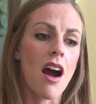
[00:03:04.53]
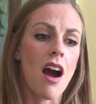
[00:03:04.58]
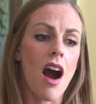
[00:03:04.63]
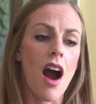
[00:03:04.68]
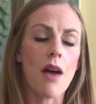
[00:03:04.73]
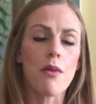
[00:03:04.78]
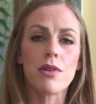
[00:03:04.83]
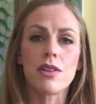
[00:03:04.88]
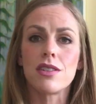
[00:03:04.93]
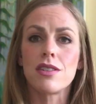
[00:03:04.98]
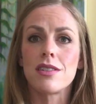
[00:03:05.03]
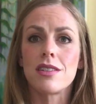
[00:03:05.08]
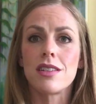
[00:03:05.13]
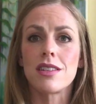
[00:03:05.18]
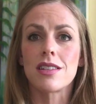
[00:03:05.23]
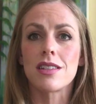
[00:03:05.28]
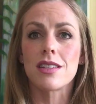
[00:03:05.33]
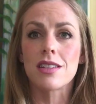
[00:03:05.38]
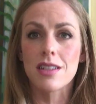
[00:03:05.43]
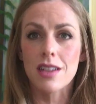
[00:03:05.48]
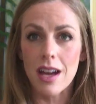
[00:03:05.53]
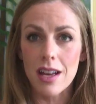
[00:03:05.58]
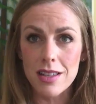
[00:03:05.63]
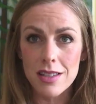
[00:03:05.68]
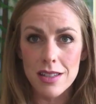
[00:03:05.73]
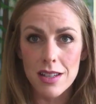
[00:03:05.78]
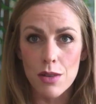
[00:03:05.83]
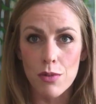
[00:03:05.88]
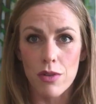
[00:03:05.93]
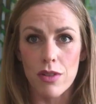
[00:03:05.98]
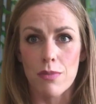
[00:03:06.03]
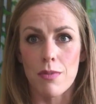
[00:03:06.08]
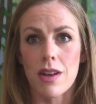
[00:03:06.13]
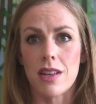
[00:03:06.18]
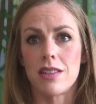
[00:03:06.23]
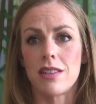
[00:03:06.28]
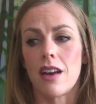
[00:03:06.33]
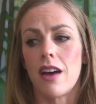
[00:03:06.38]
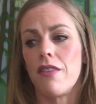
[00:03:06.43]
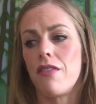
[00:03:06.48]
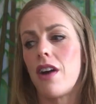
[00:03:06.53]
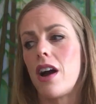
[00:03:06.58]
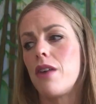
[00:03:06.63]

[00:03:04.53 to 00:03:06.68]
I was disgusted with myself.